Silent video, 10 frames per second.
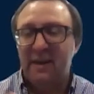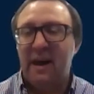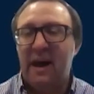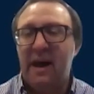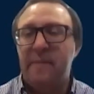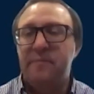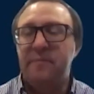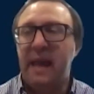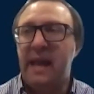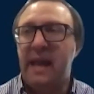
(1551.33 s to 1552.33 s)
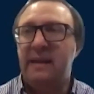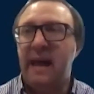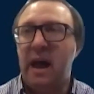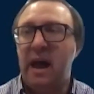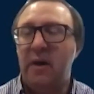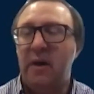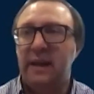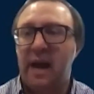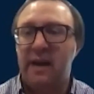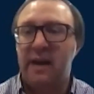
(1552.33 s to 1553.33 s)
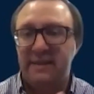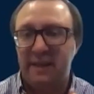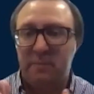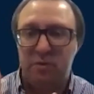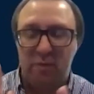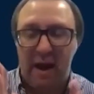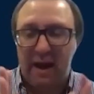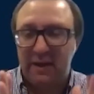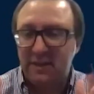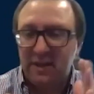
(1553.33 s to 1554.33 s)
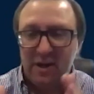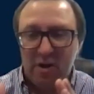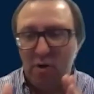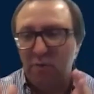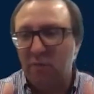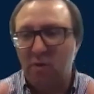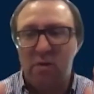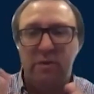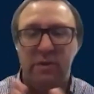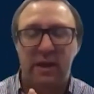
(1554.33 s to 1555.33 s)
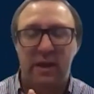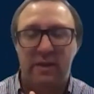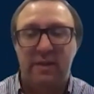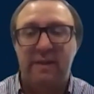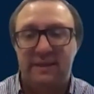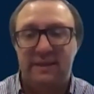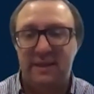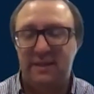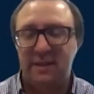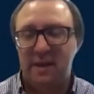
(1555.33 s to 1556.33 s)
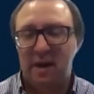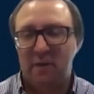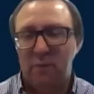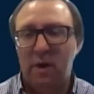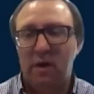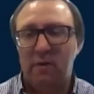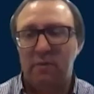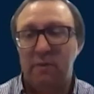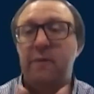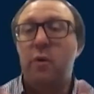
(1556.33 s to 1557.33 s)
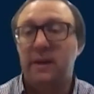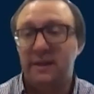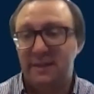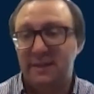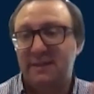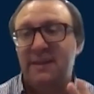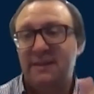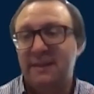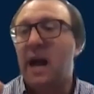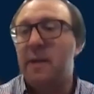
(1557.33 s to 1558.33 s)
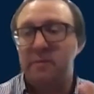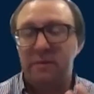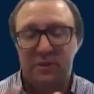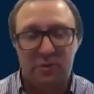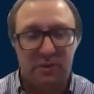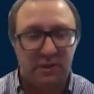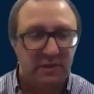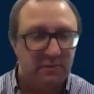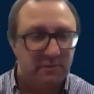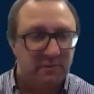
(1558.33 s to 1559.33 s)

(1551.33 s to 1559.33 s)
and how that kind of has helped direct overall the thesis of where the focus is in time and resources.